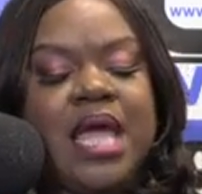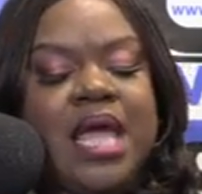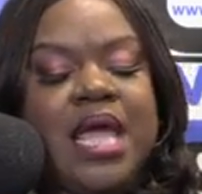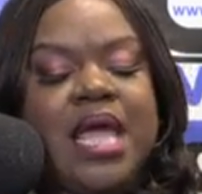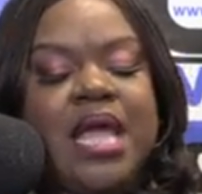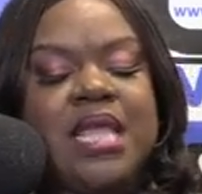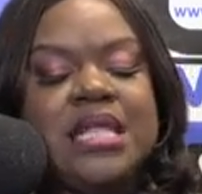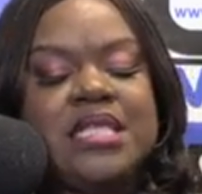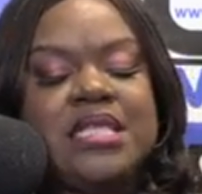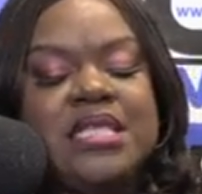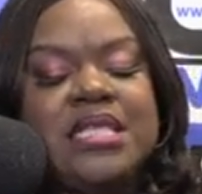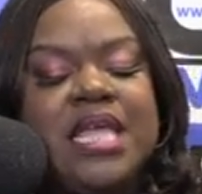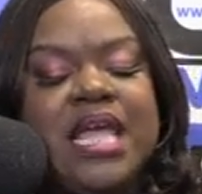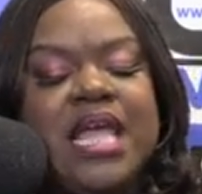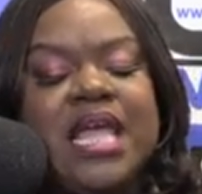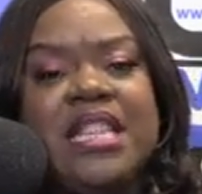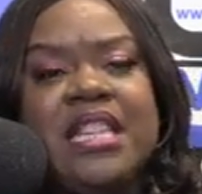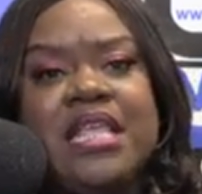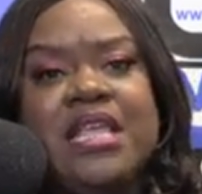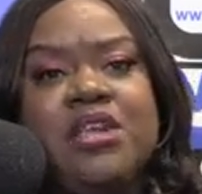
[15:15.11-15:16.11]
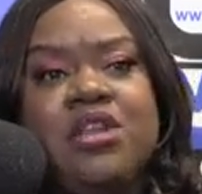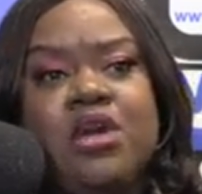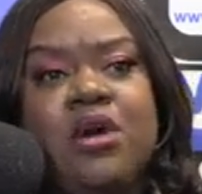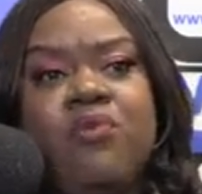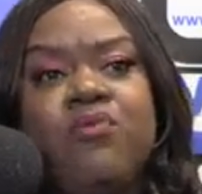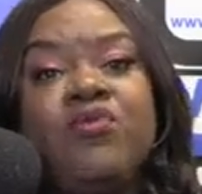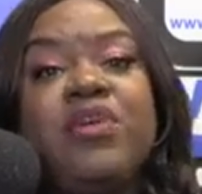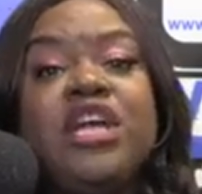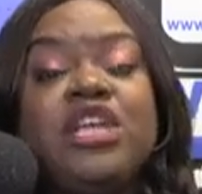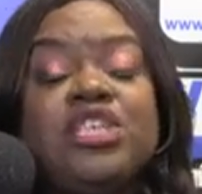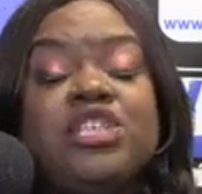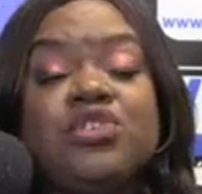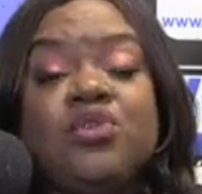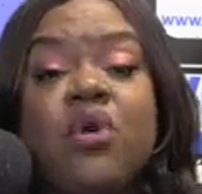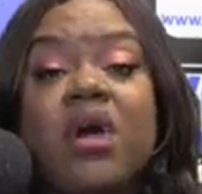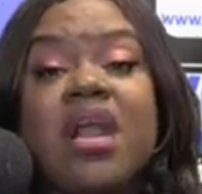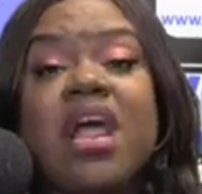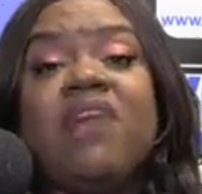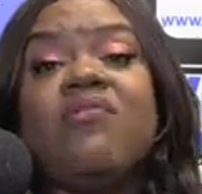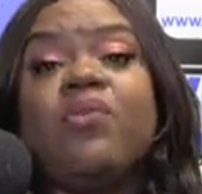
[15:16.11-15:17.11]
and said,
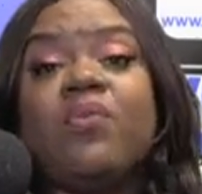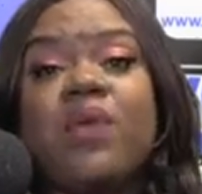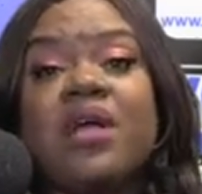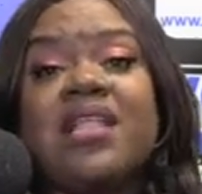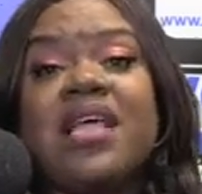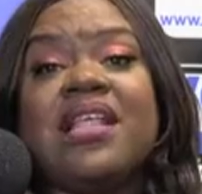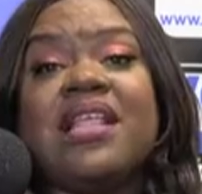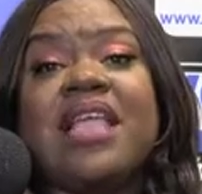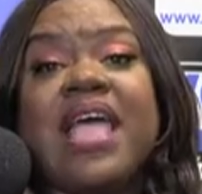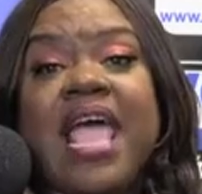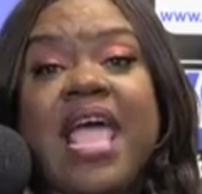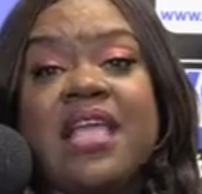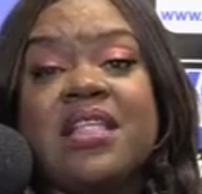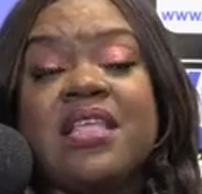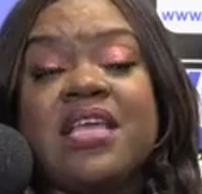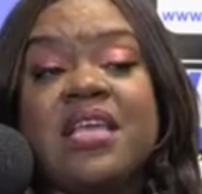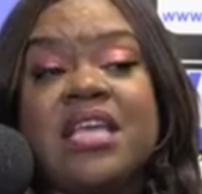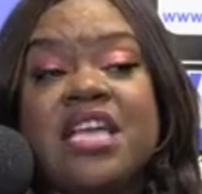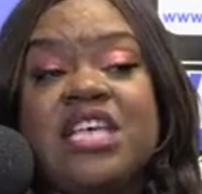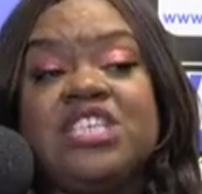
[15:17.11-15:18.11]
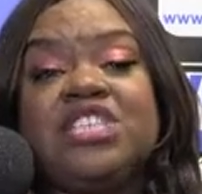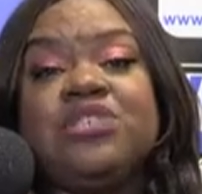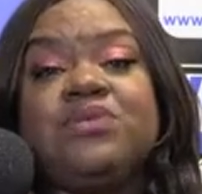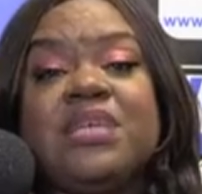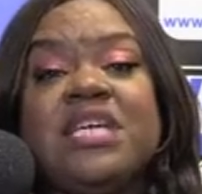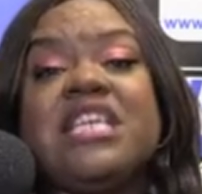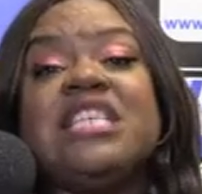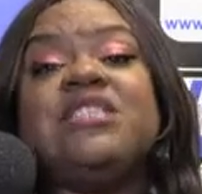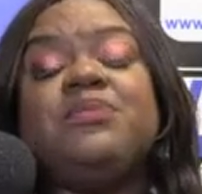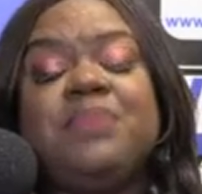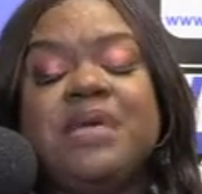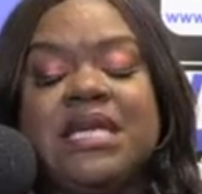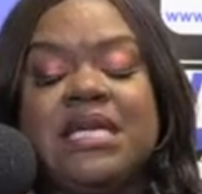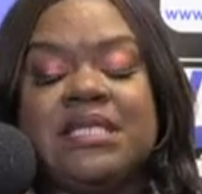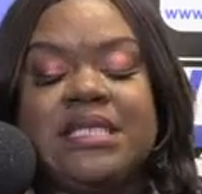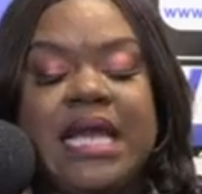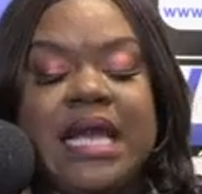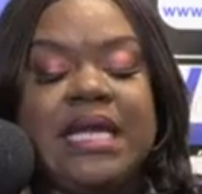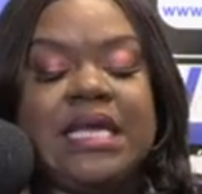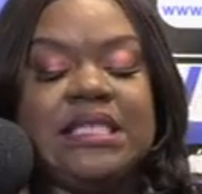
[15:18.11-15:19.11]
reassured everyone that the issue is being
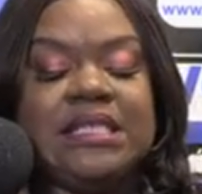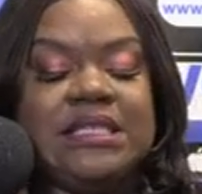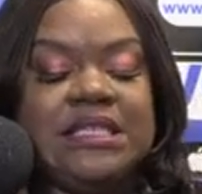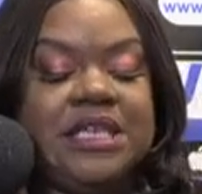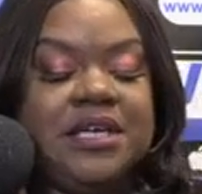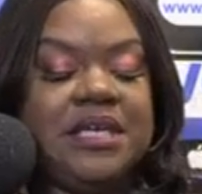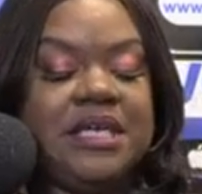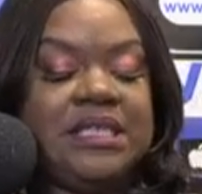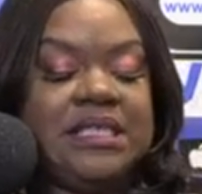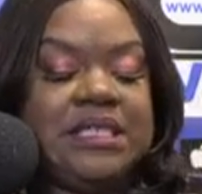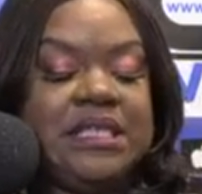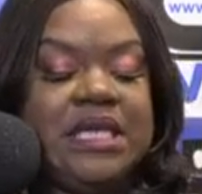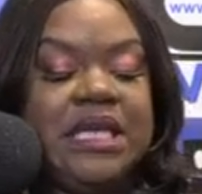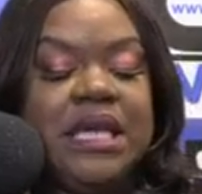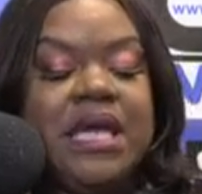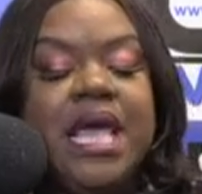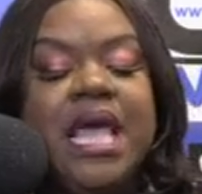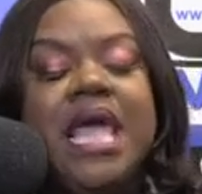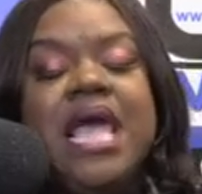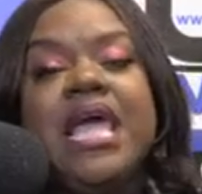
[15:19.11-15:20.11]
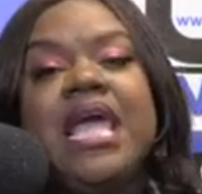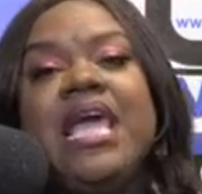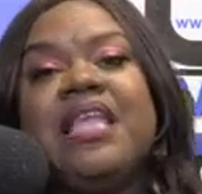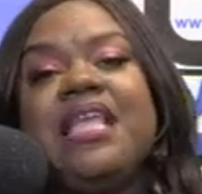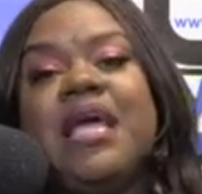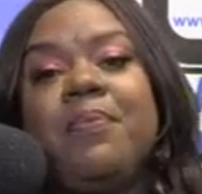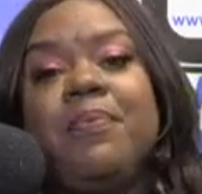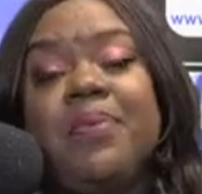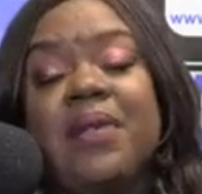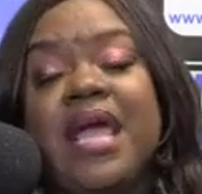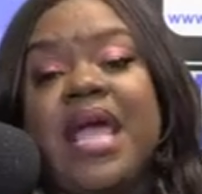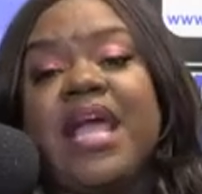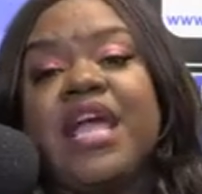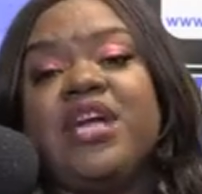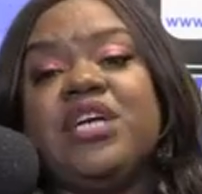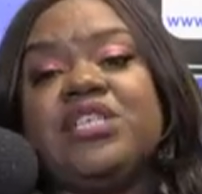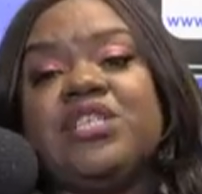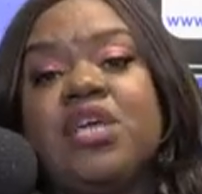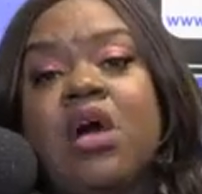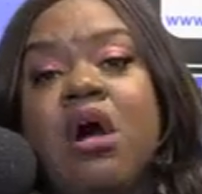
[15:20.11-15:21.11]
taken seriously and that
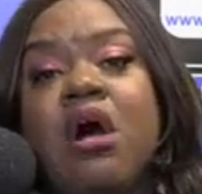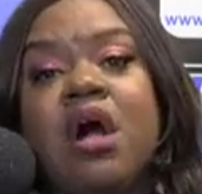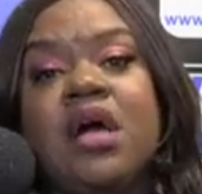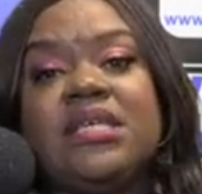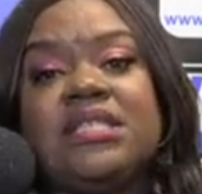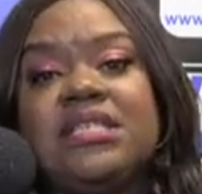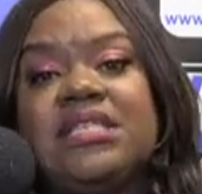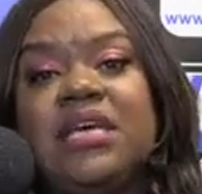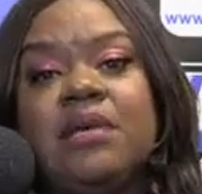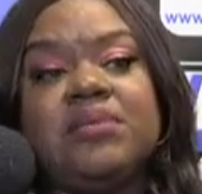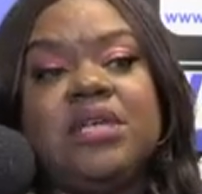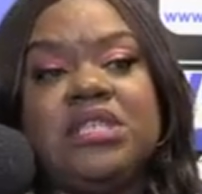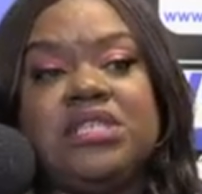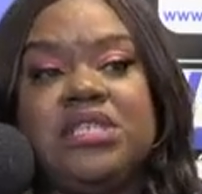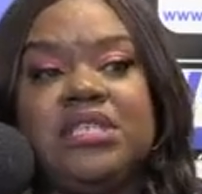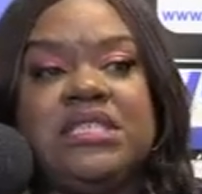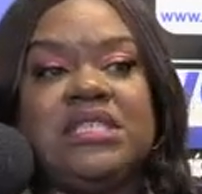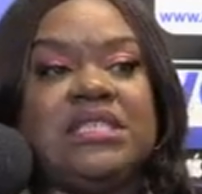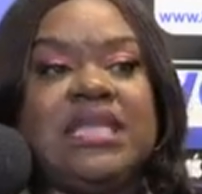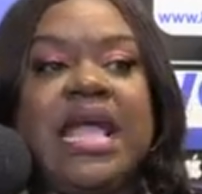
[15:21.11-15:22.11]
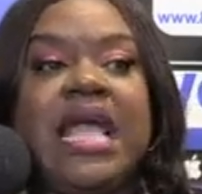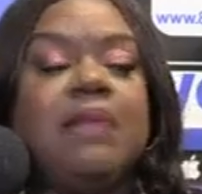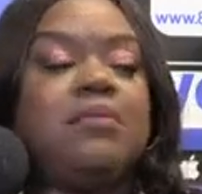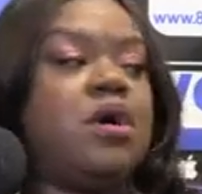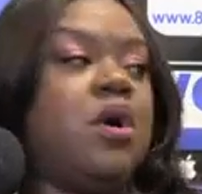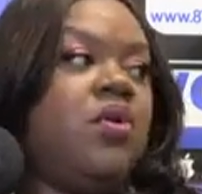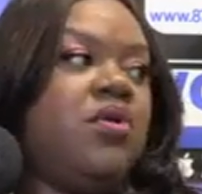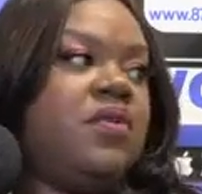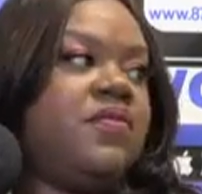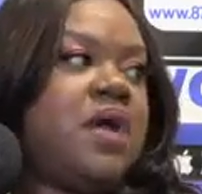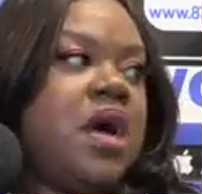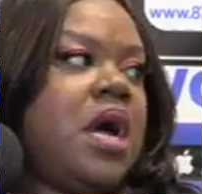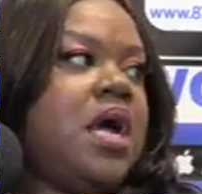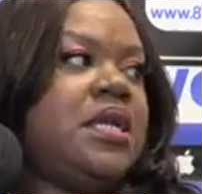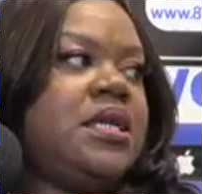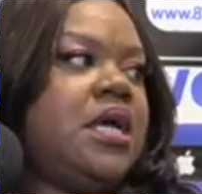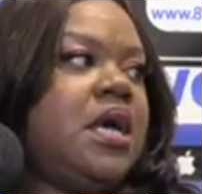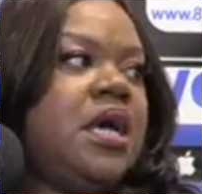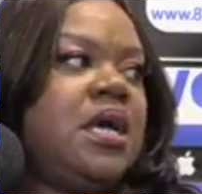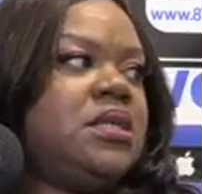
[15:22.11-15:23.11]
players are subject to the same code of
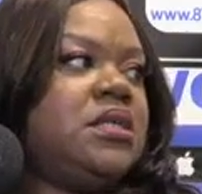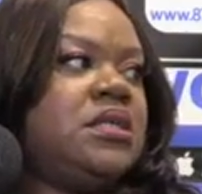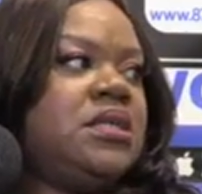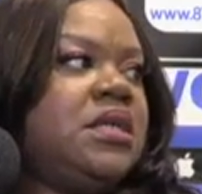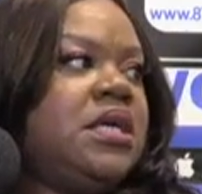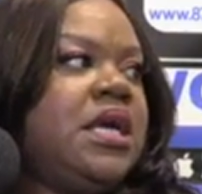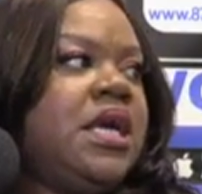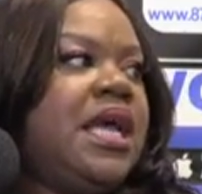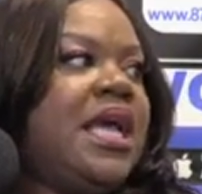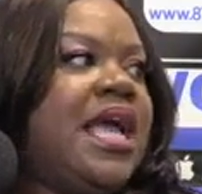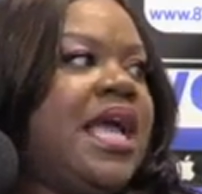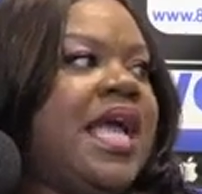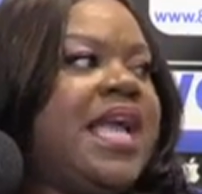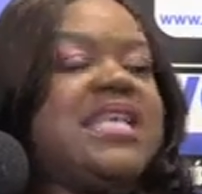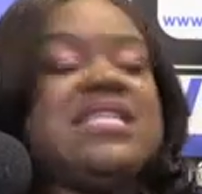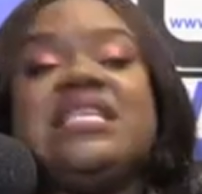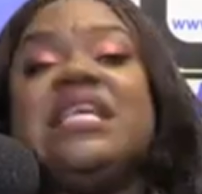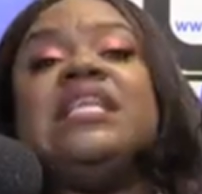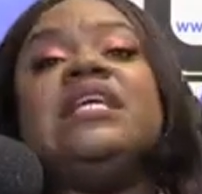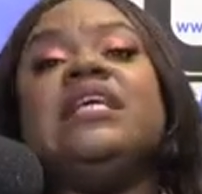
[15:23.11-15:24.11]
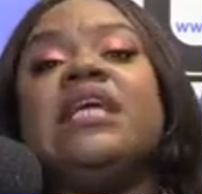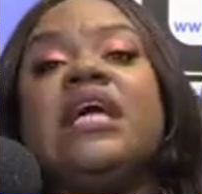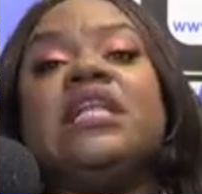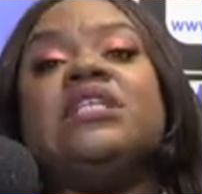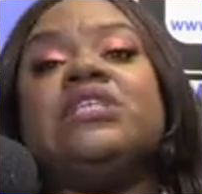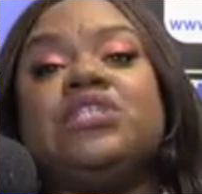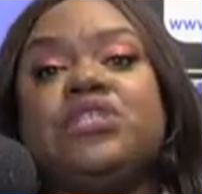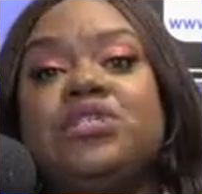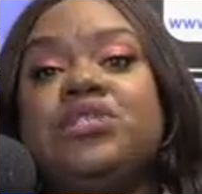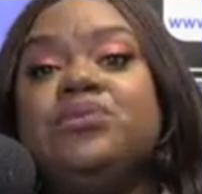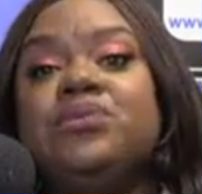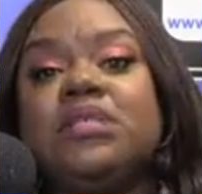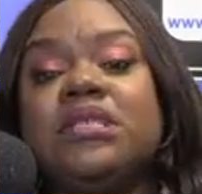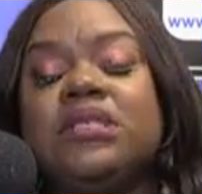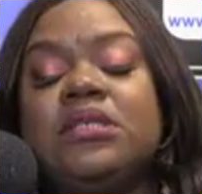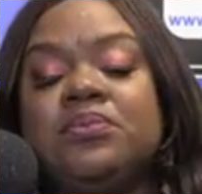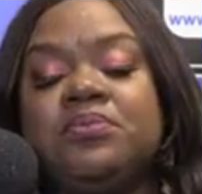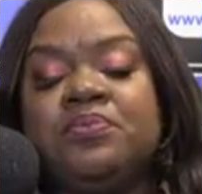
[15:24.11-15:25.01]
conduct as any other student.